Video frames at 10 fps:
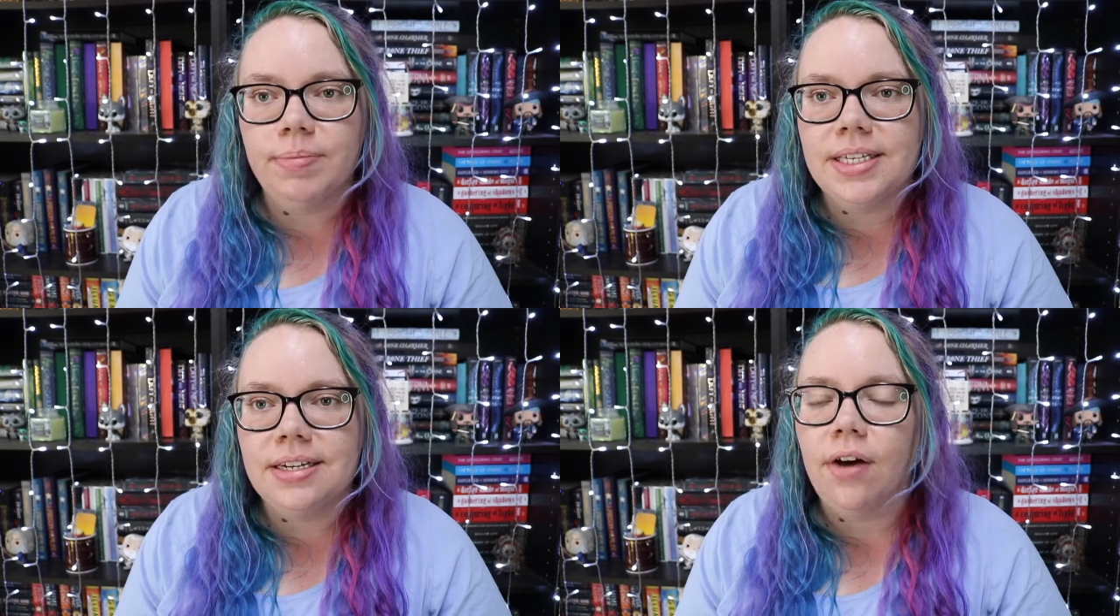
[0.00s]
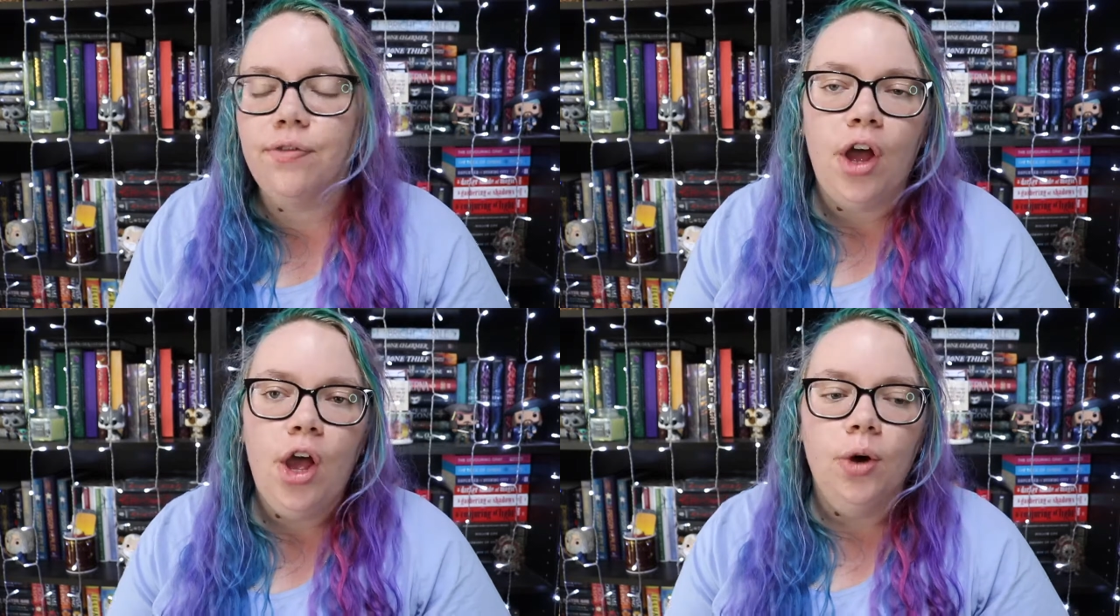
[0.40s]
and
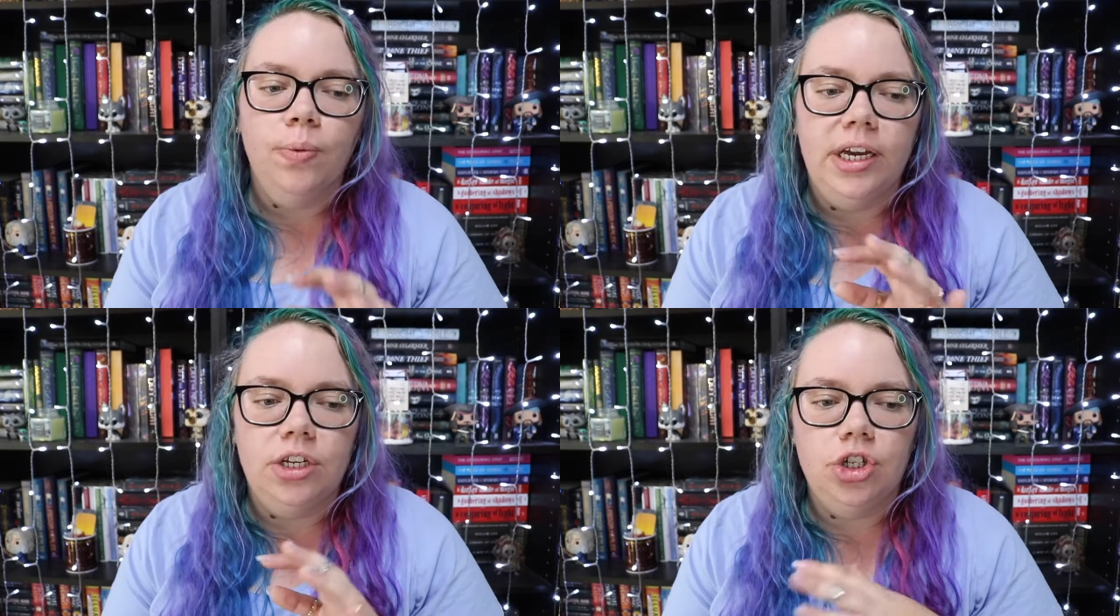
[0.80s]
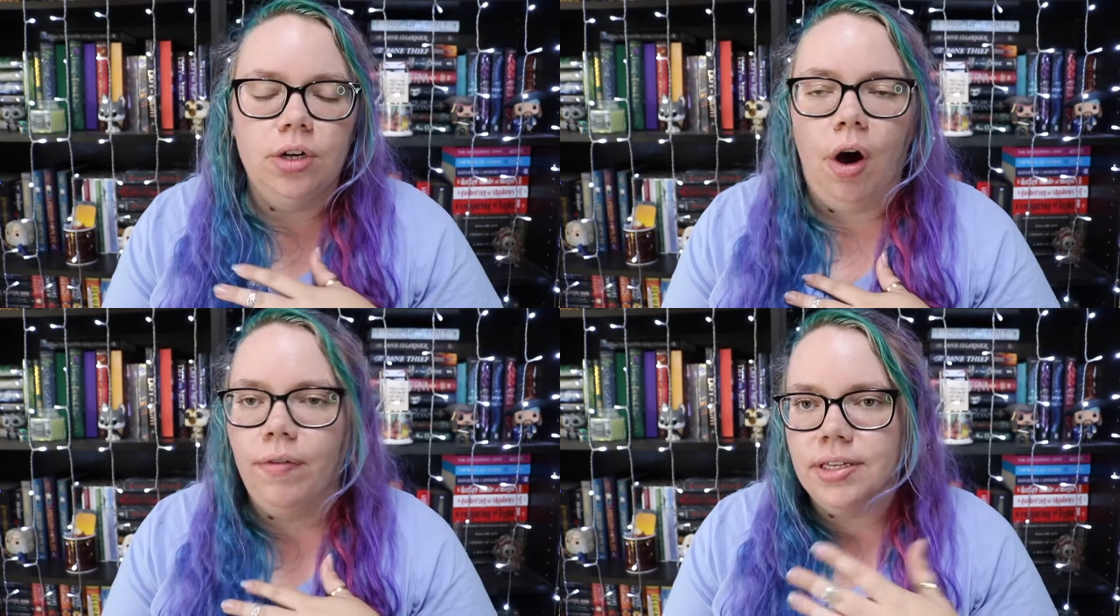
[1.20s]
stuff, which
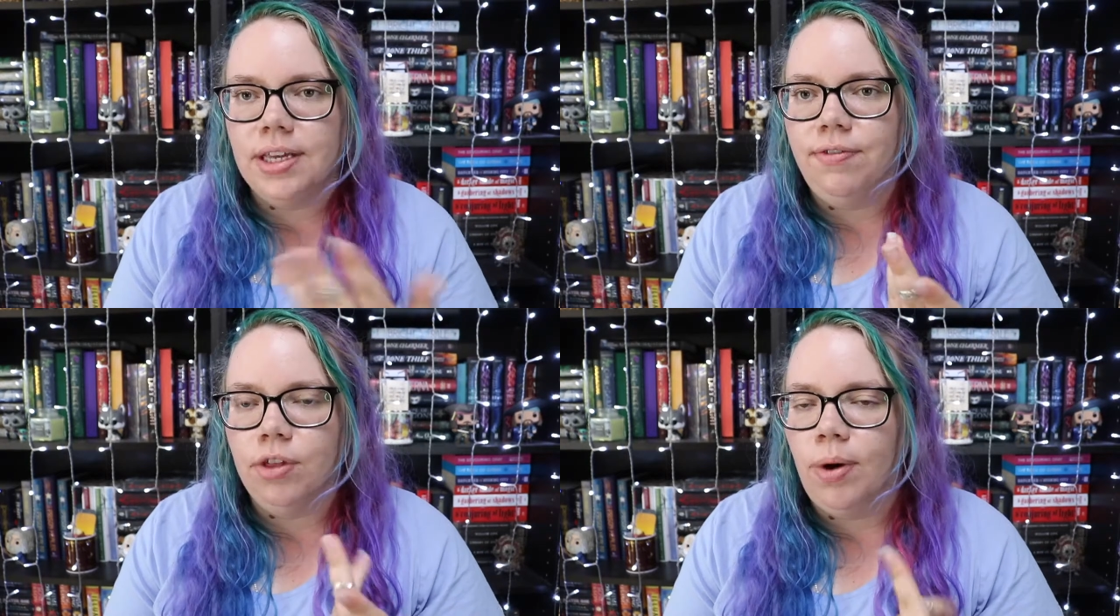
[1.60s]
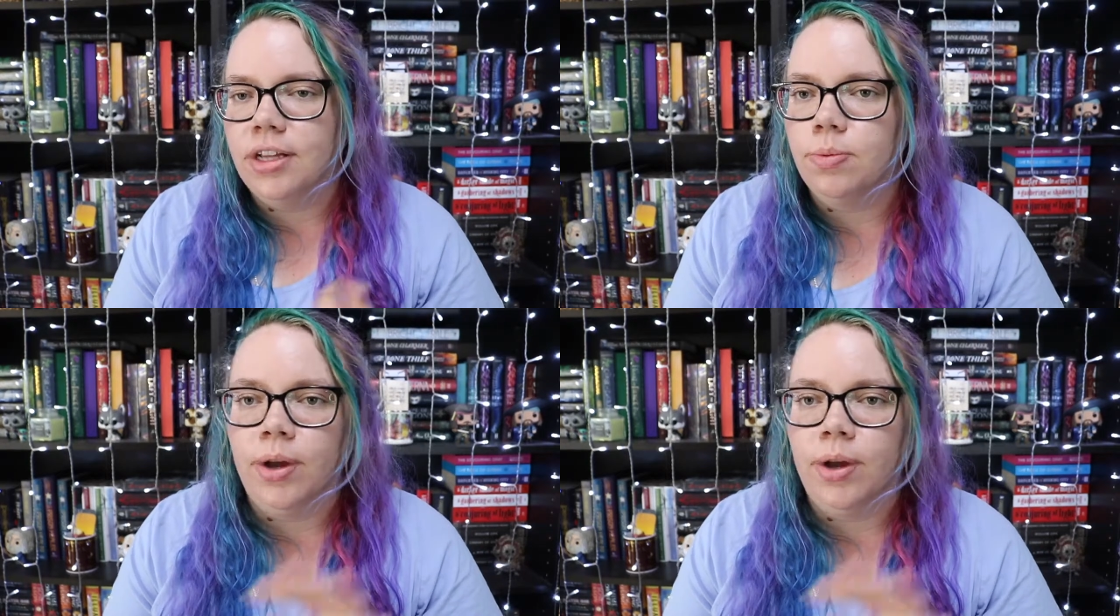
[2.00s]
obviously for the ones